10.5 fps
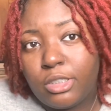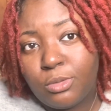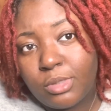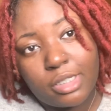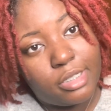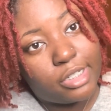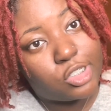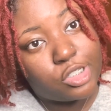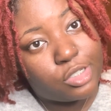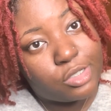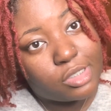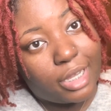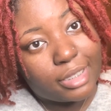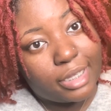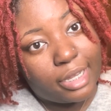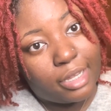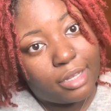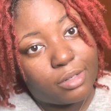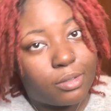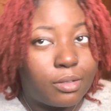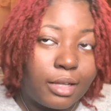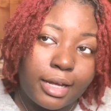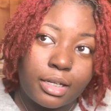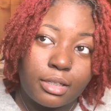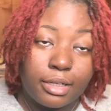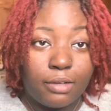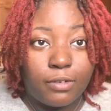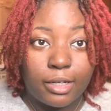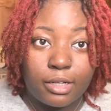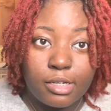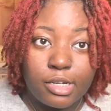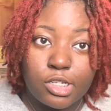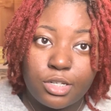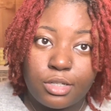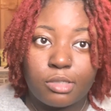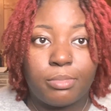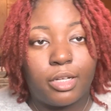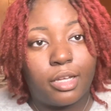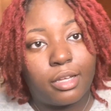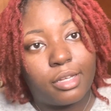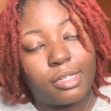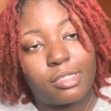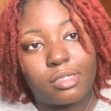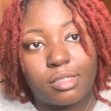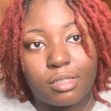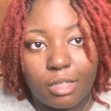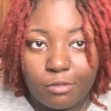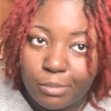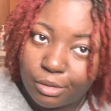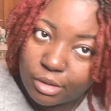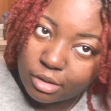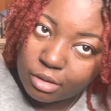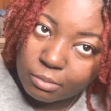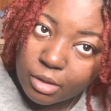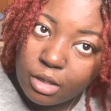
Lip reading: use conditioners like that, like leave-in conditioners, because of buildup.